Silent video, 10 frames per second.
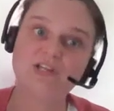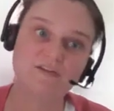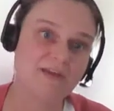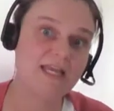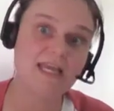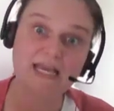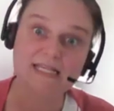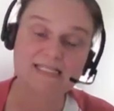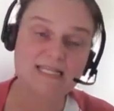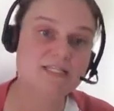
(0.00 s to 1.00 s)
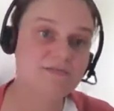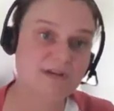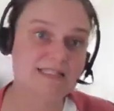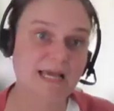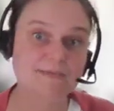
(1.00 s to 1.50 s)
And I think
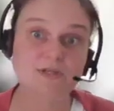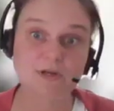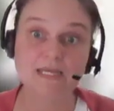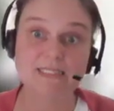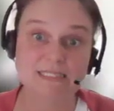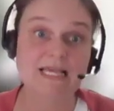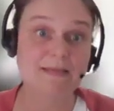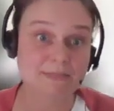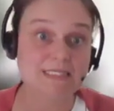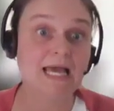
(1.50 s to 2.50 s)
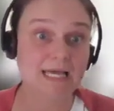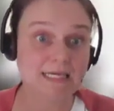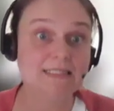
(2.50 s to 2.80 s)
sensory is absolutely the same as that.